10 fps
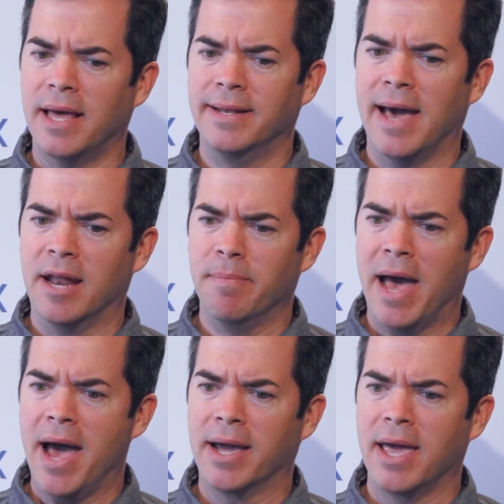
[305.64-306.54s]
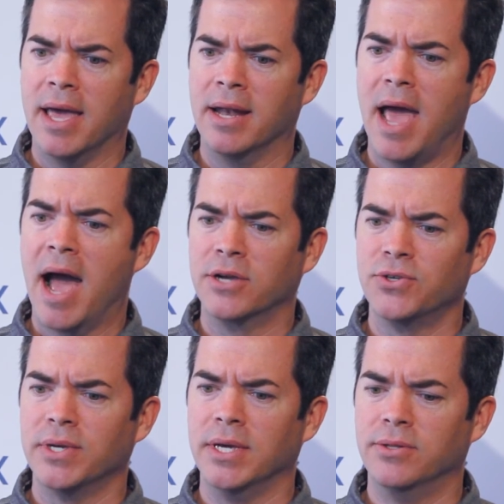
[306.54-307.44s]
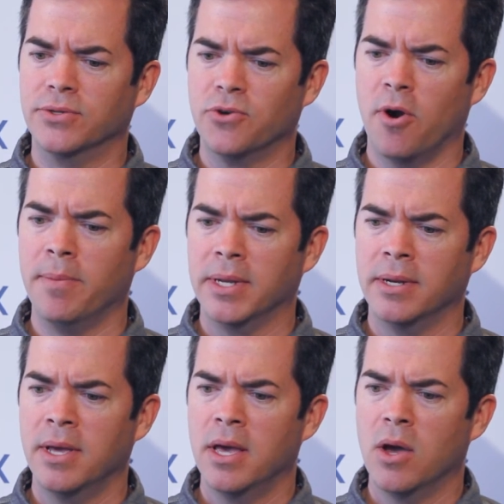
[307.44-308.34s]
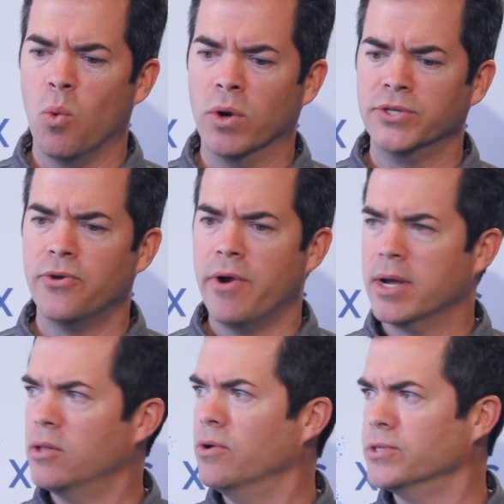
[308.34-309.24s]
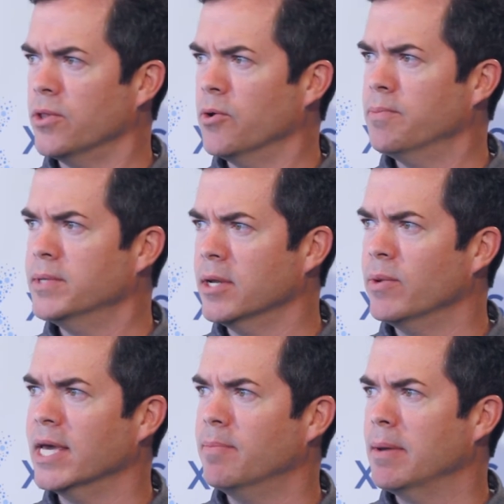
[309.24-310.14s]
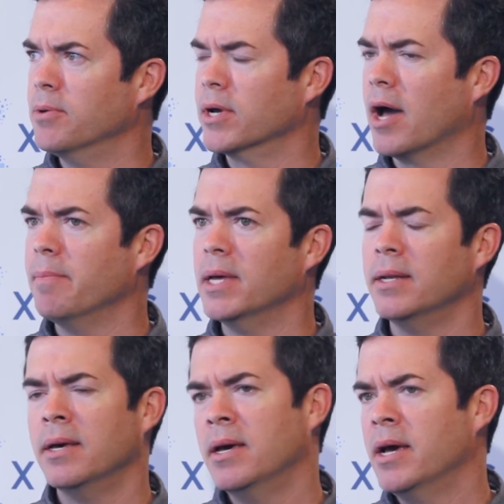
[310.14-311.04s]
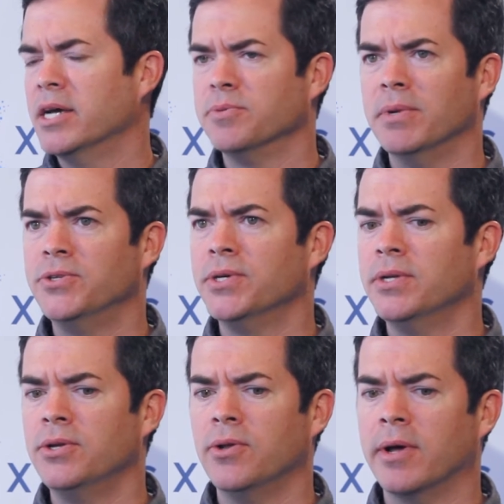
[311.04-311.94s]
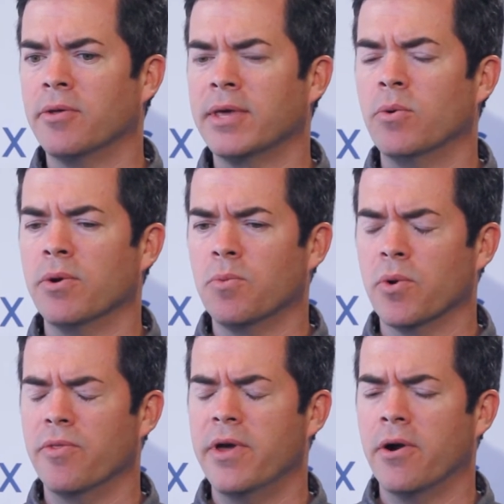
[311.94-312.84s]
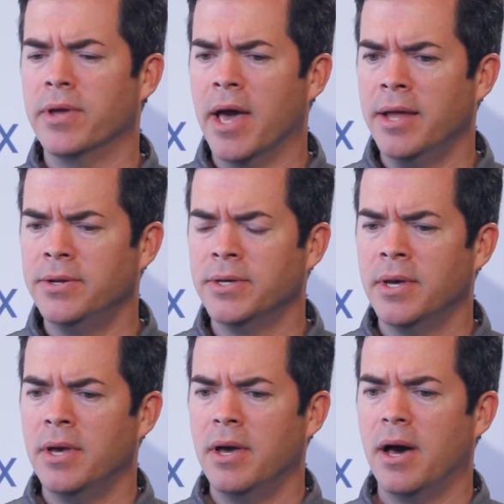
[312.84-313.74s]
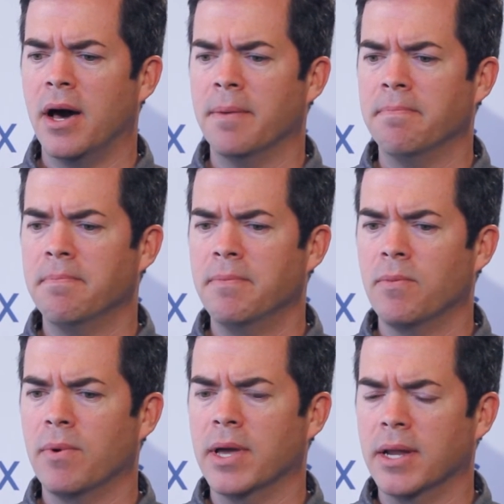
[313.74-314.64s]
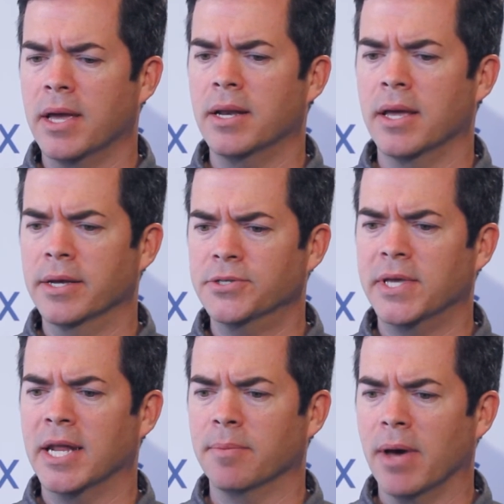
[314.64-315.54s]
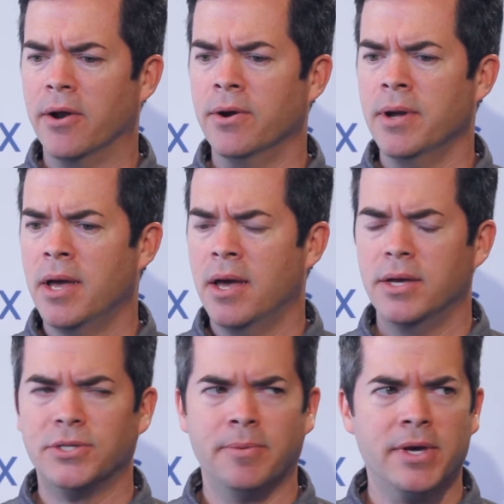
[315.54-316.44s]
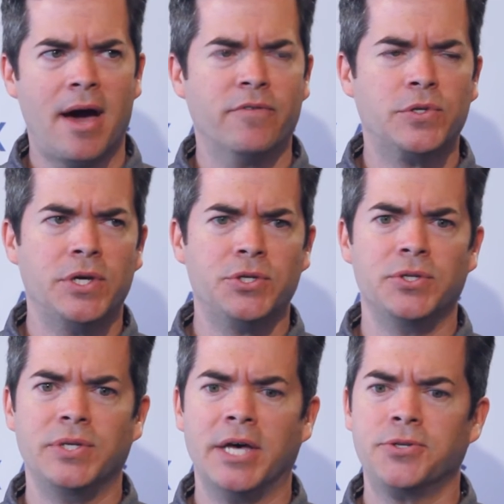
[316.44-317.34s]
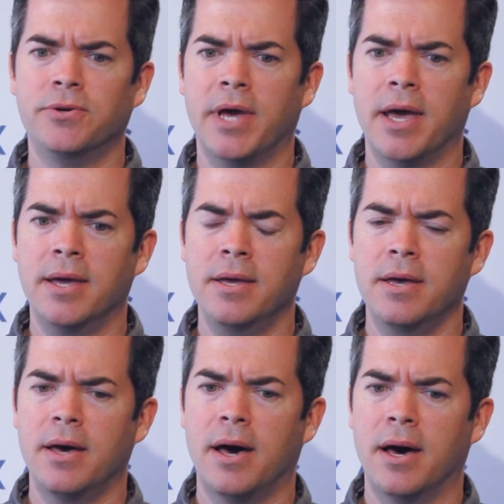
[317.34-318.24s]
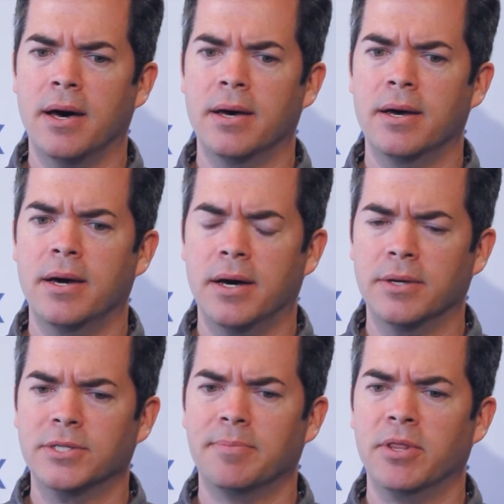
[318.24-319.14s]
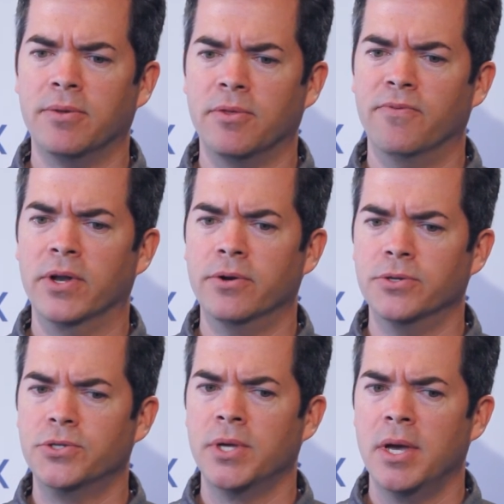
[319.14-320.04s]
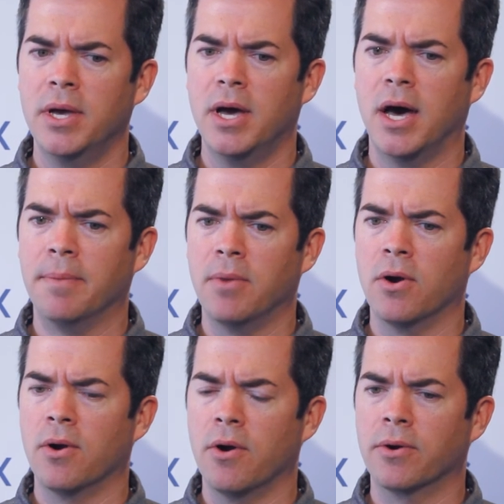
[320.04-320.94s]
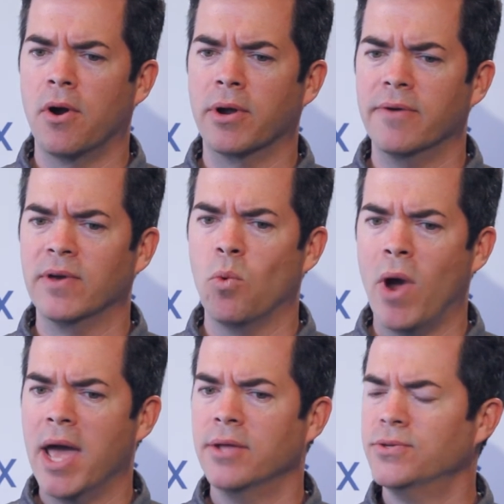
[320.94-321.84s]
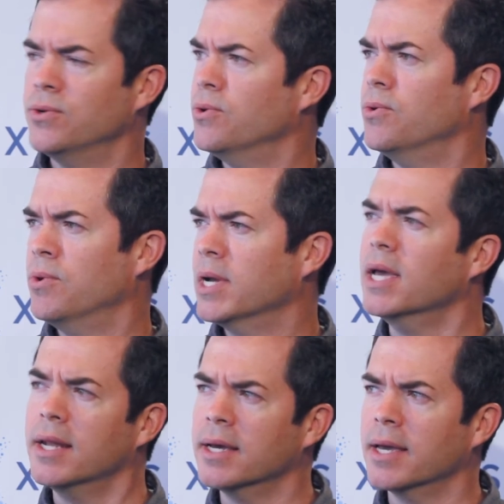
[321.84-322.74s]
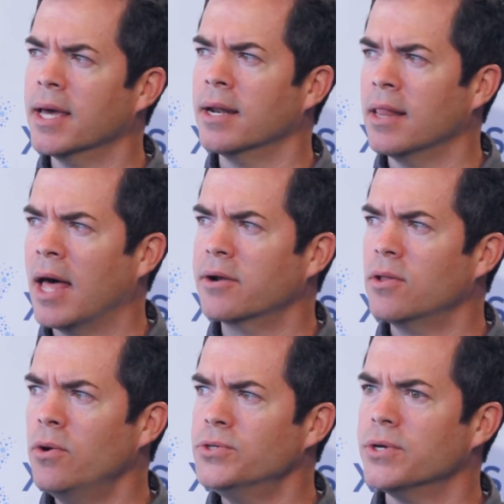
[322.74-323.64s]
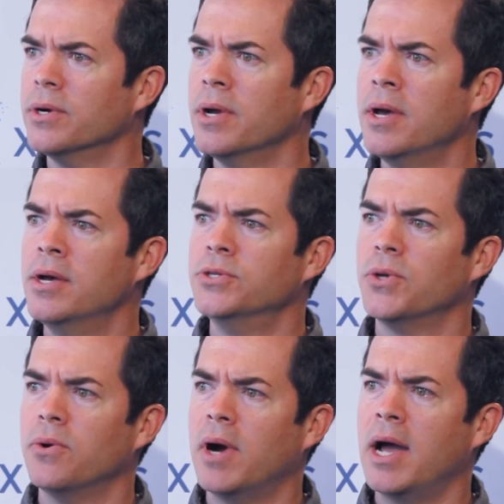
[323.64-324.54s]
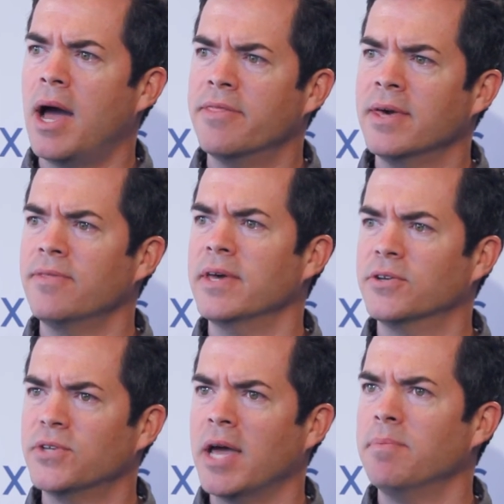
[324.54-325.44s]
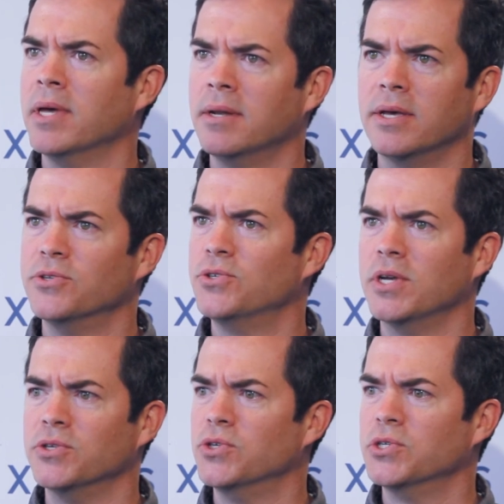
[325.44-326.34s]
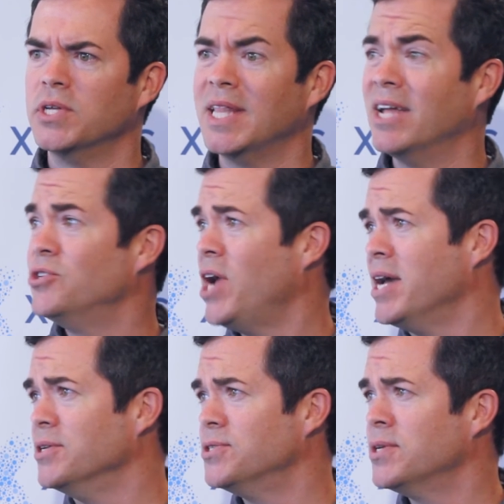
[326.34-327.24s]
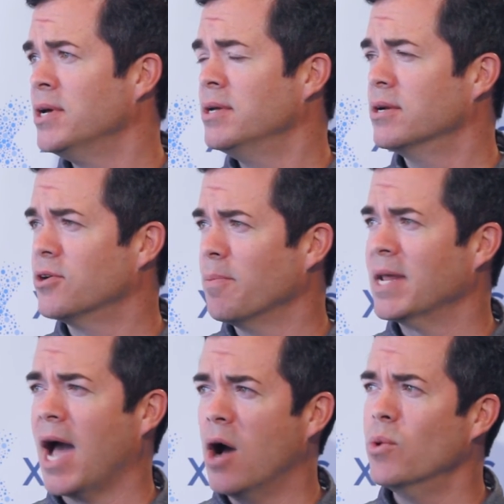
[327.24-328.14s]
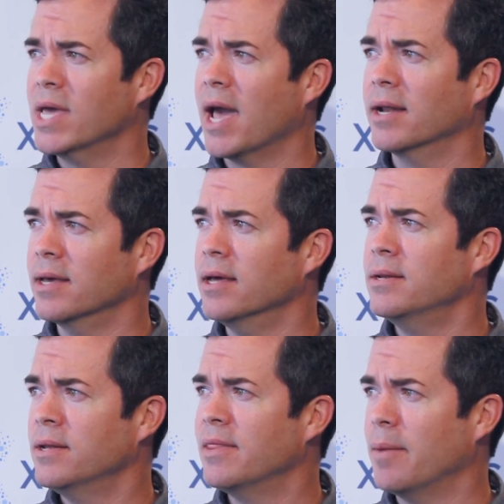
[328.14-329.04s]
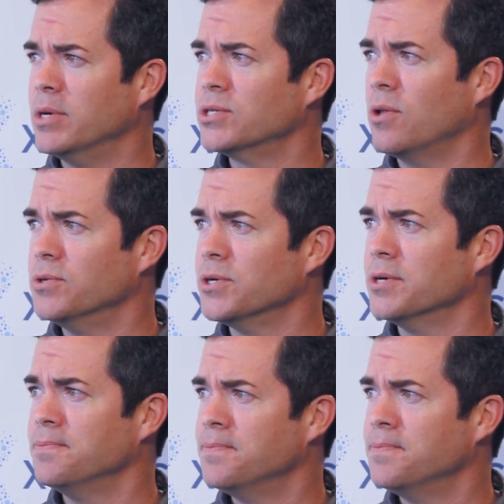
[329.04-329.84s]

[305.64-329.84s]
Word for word: that data back and actually determine was there a closed loop? Did we get people to come in? As mentioned, you know, I don't think we're, we're there yet. Um, it, it is getting better. Some of the conversations yesterday, uh, some of the, the vendors um, are, are, are, giving way to getting again a lot closer. So I, I think the excitement is, is just in that chase, mm -hmm. determining how we can get that much closer.